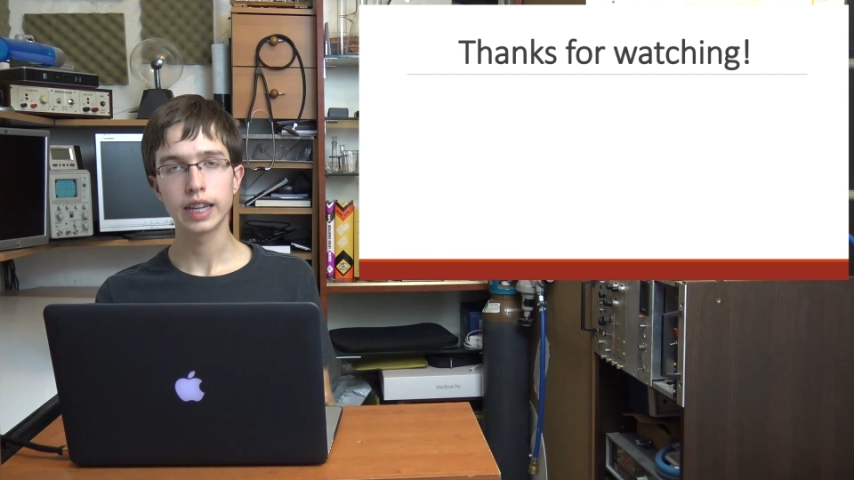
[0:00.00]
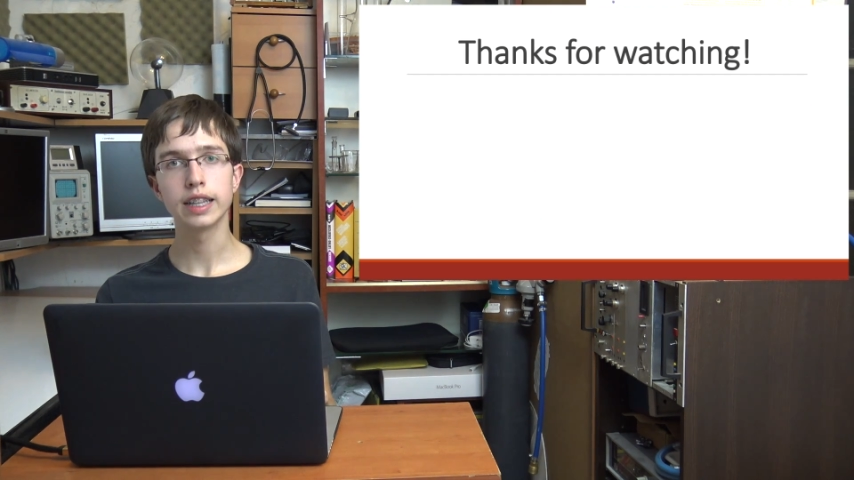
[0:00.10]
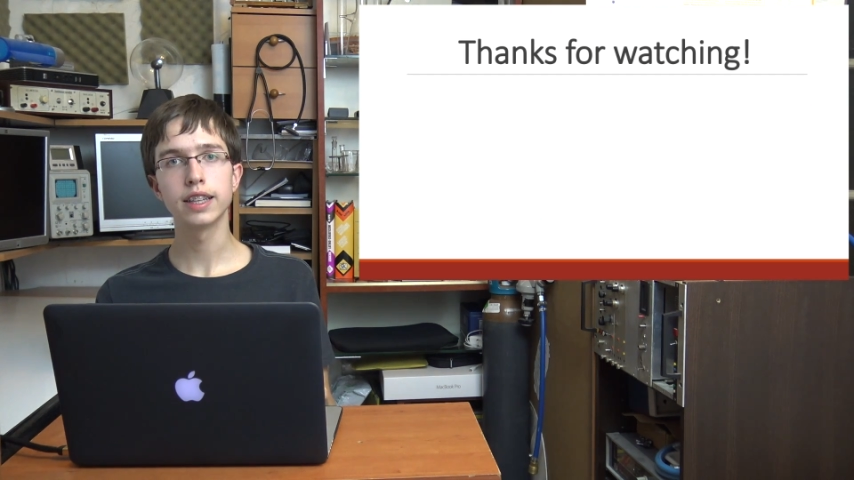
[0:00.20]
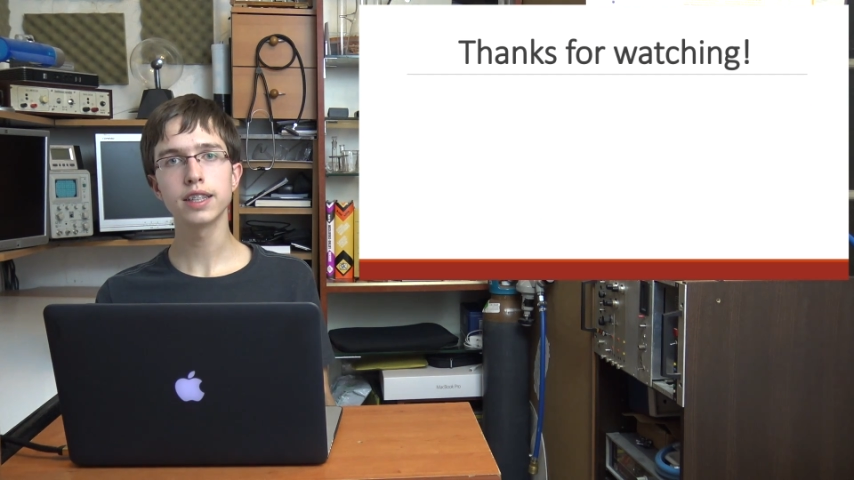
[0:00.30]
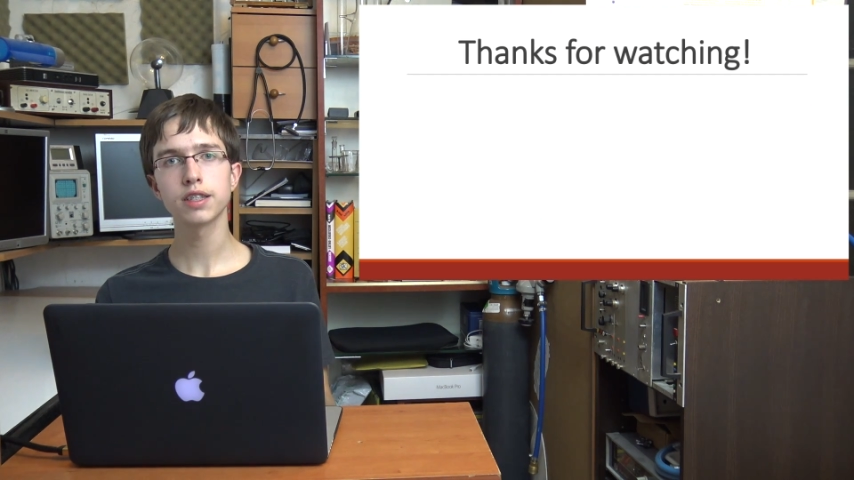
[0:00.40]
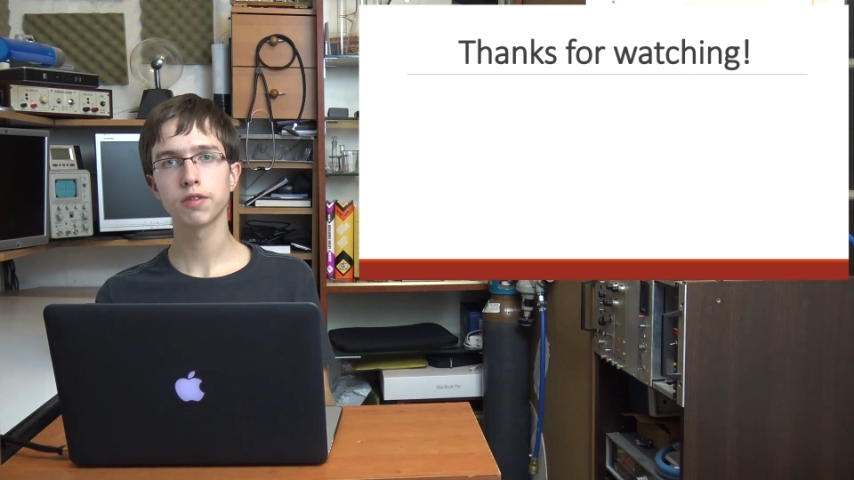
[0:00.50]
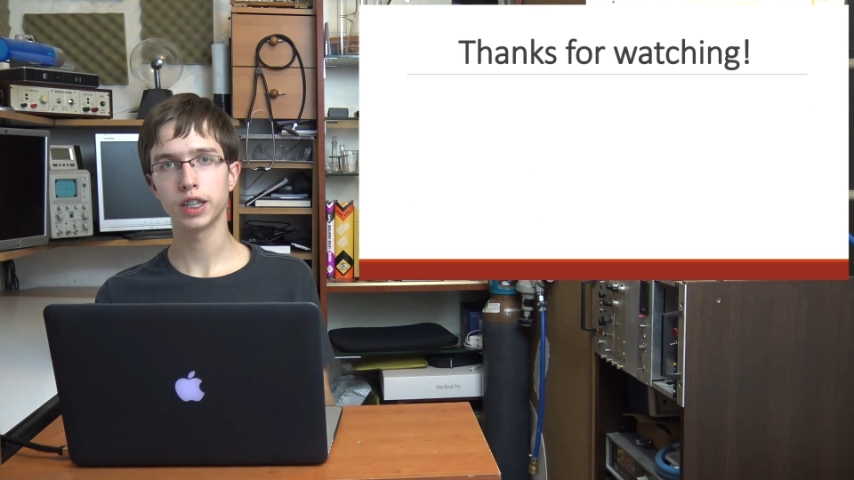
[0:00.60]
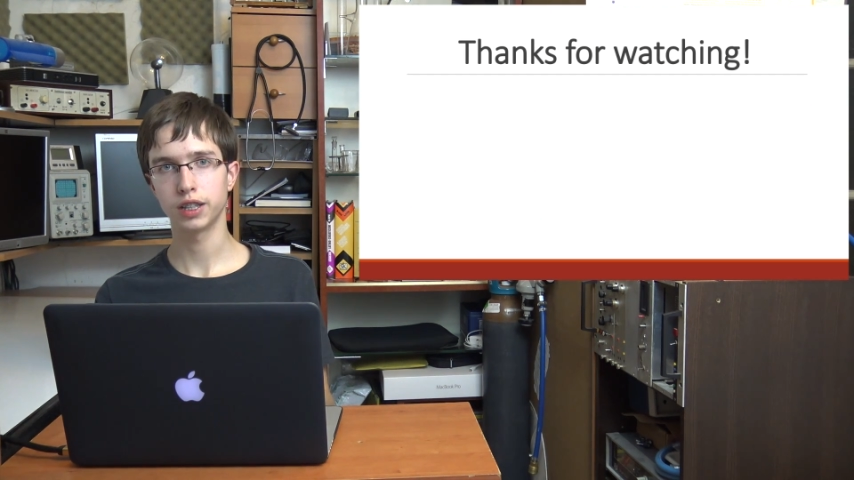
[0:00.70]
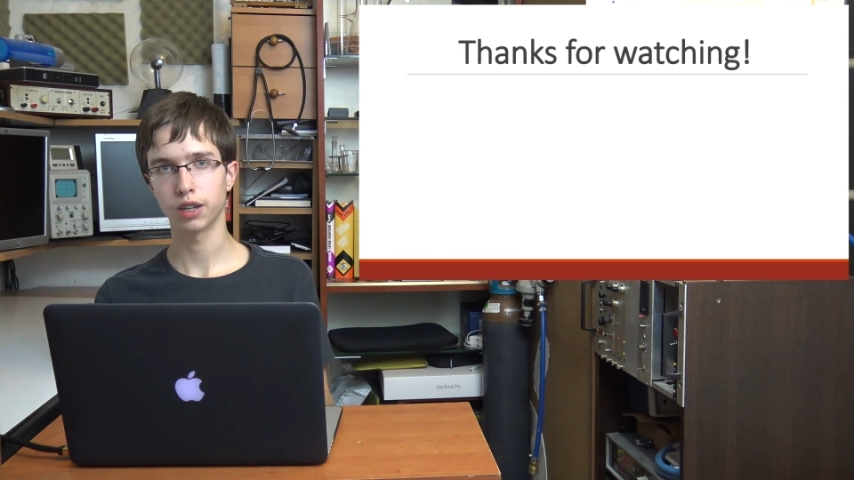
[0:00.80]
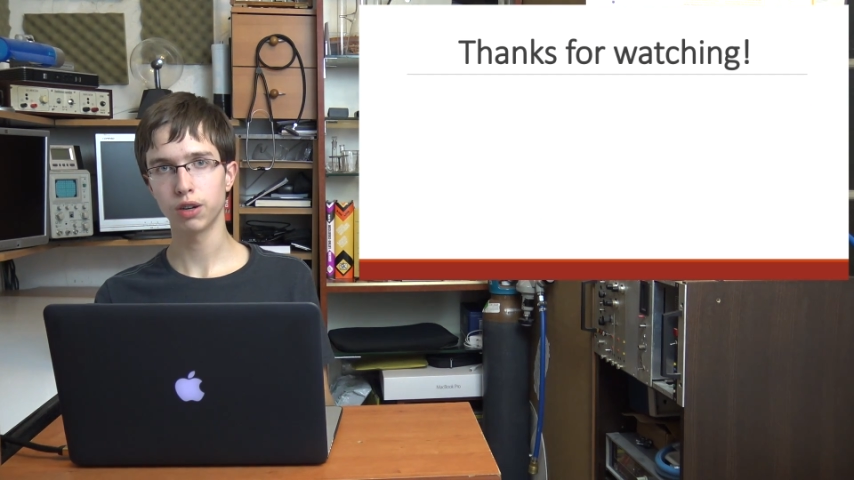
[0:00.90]
In this
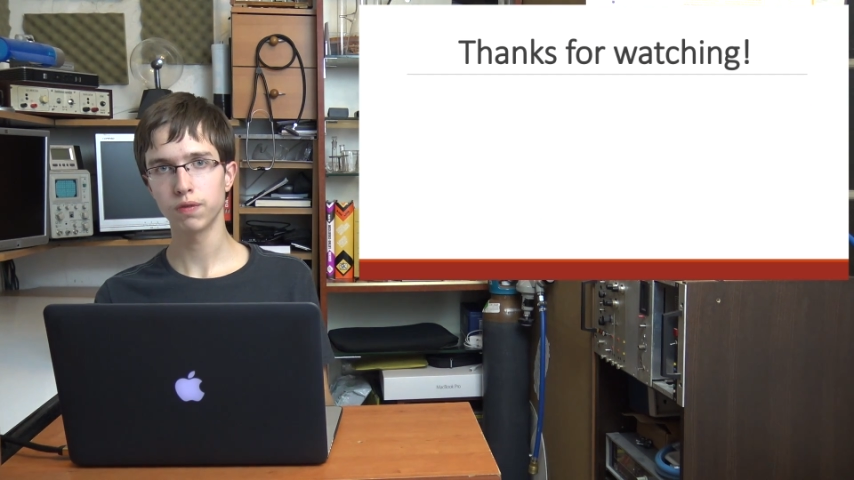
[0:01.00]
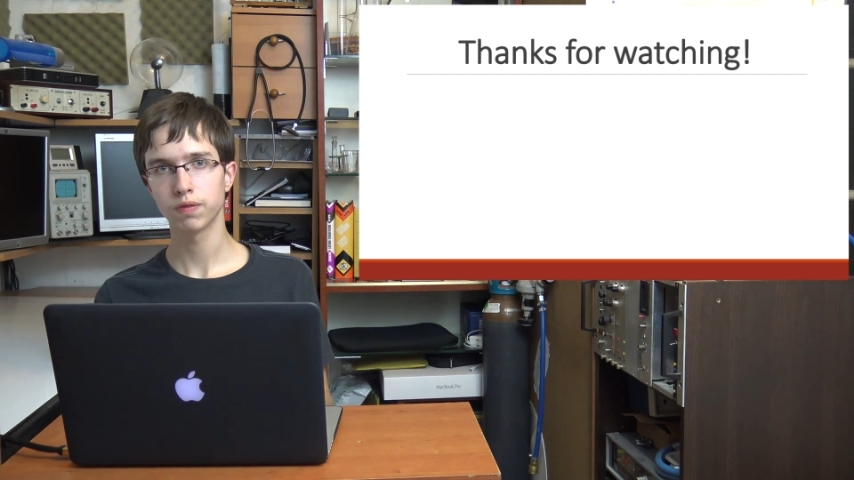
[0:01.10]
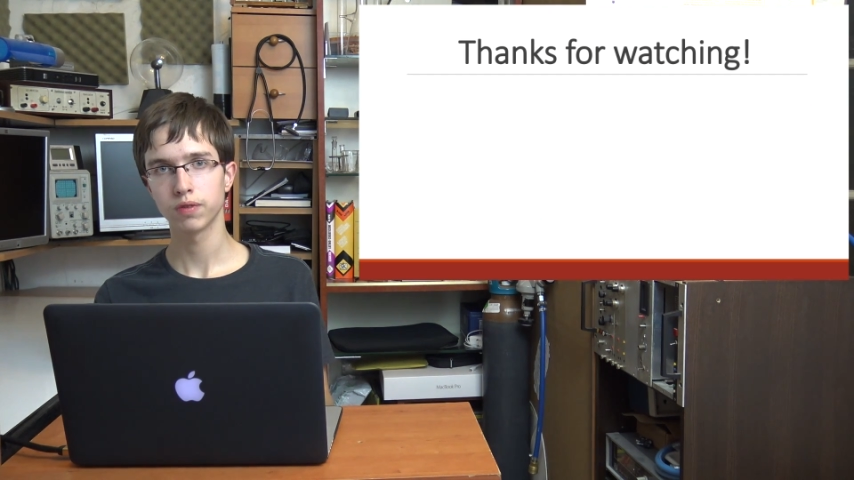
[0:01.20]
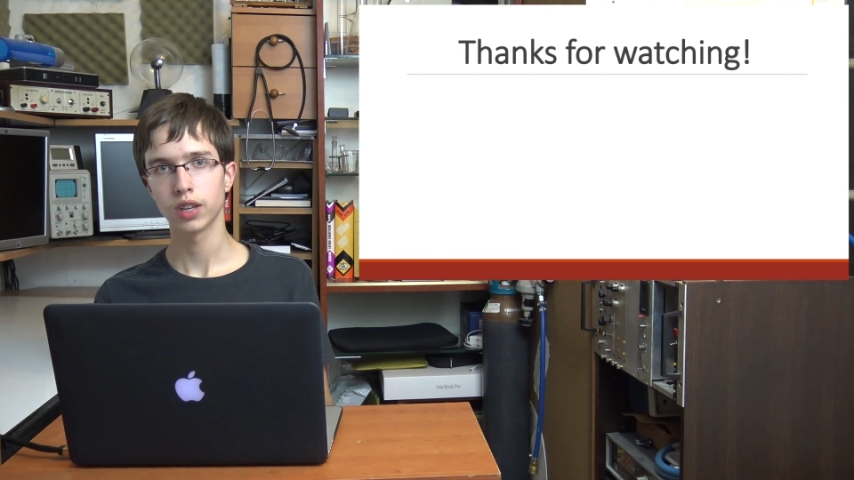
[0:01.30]
video